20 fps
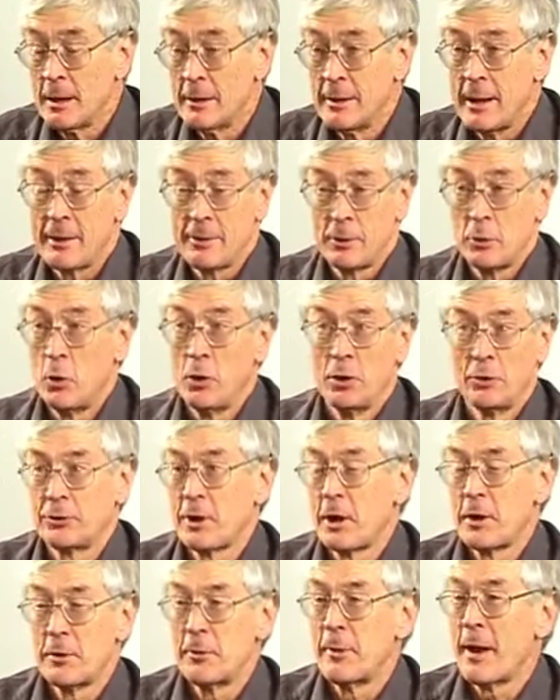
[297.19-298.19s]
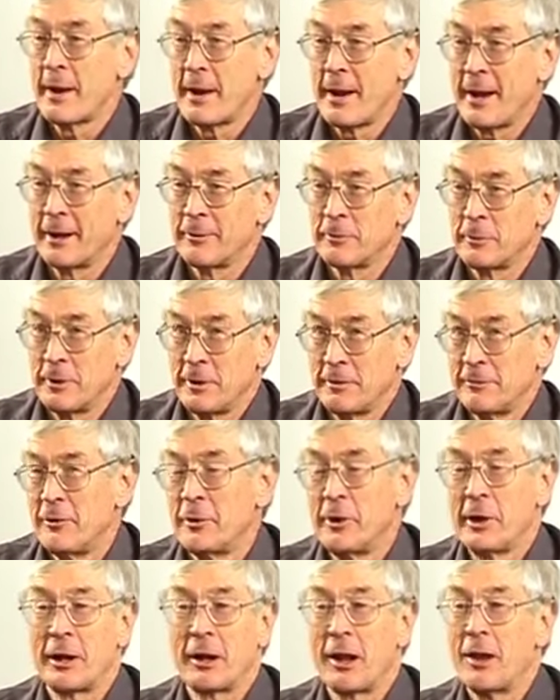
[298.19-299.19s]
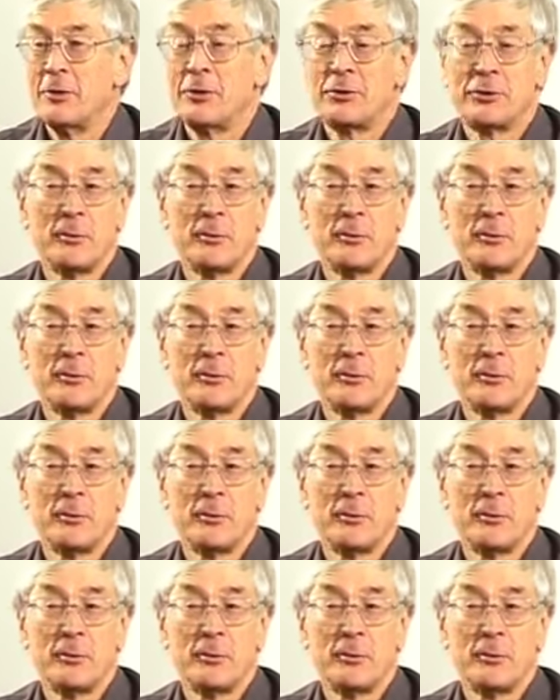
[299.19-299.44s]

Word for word: Now the oil's going to run out. We're very close